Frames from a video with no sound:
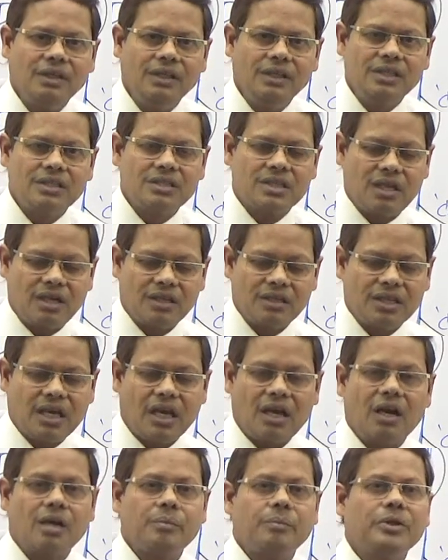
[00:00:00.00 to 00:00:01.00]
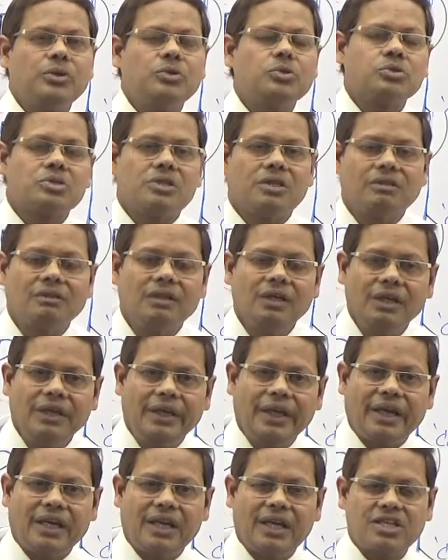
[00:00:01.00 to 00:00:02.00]
it cannot be used
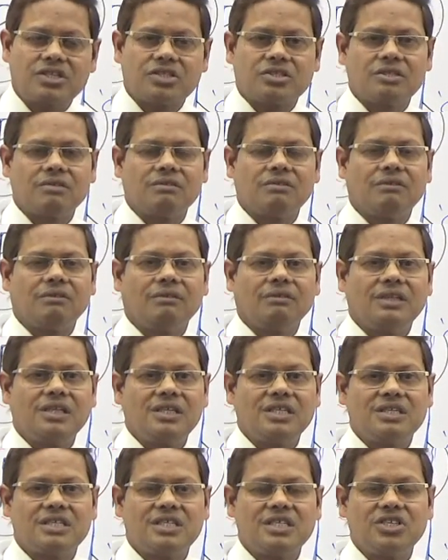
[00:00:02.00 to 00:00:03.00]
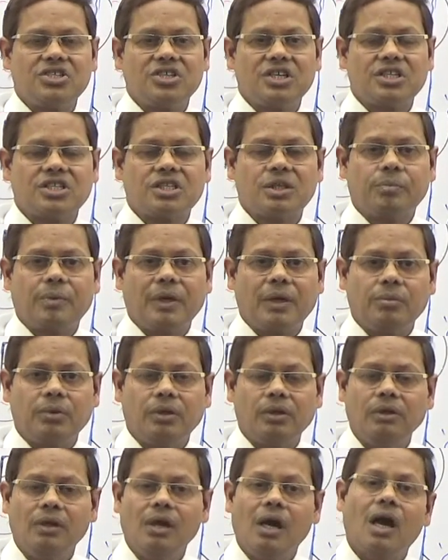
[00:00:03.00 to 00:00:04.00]
against the CGST
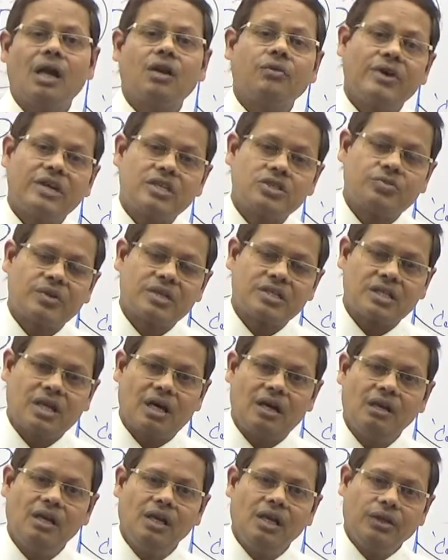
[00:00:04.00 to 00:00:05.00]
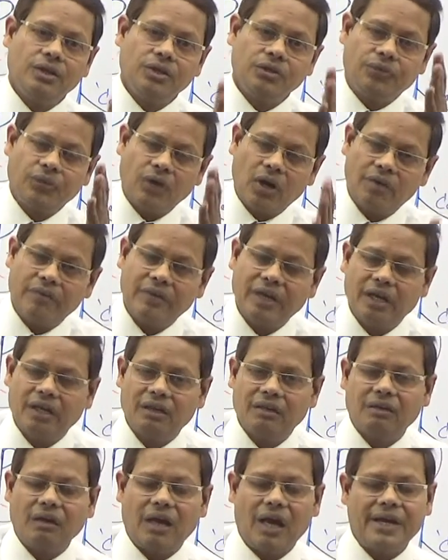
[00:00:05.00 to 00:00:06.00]
payable and vice versa. If you have an
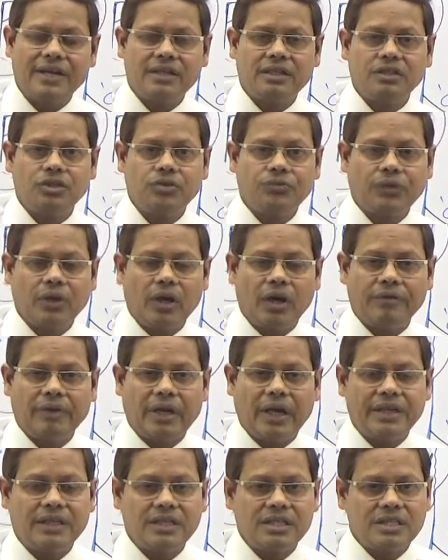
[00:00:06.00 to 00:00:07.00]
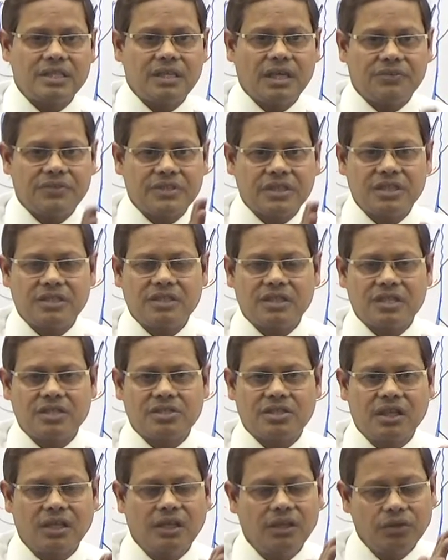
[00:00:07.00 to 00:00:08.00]
ITC of
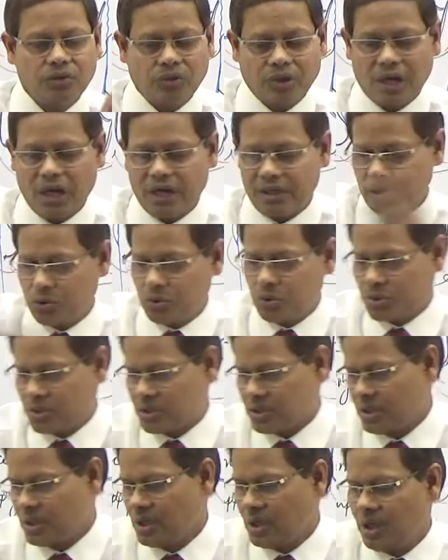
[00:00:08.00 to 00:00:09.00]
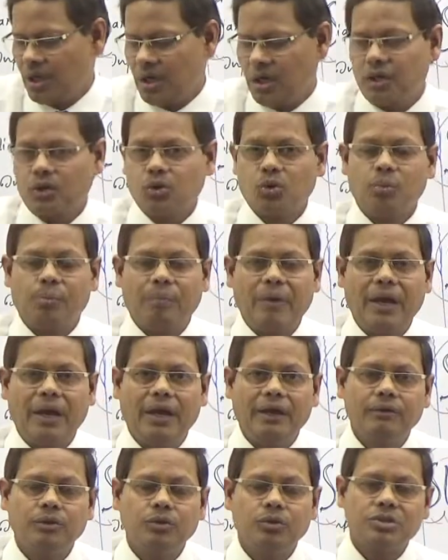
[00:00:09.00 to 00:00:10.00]
CGST, you cannot use
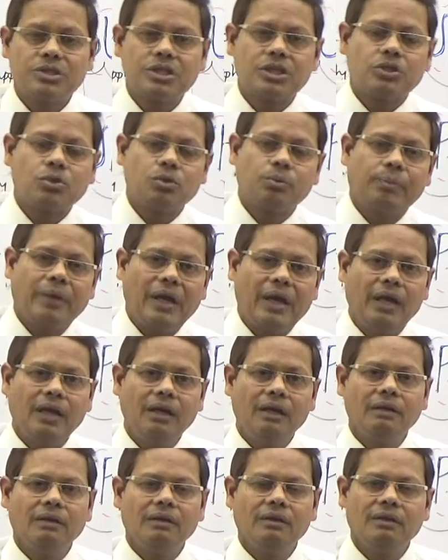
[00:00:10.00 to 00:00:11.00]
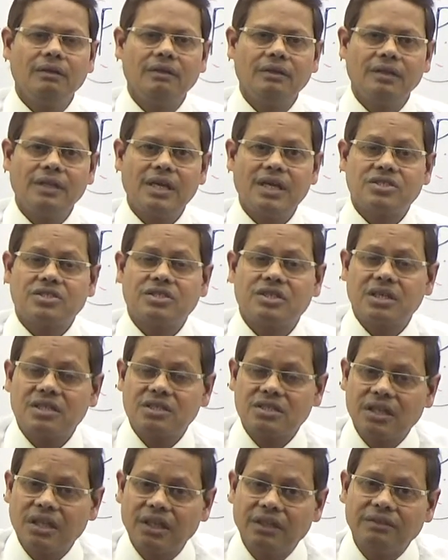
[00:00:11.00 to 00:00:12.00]
it to pay
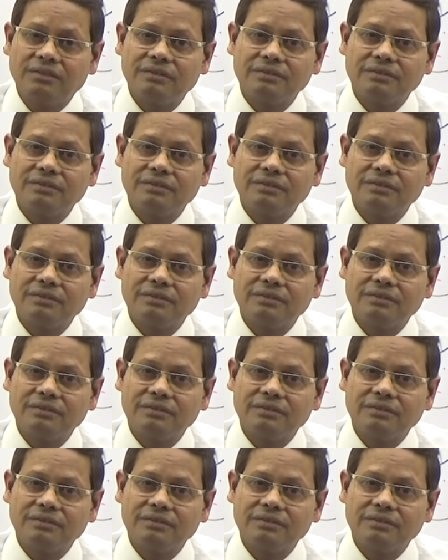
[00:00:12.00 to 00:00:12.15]
SGST.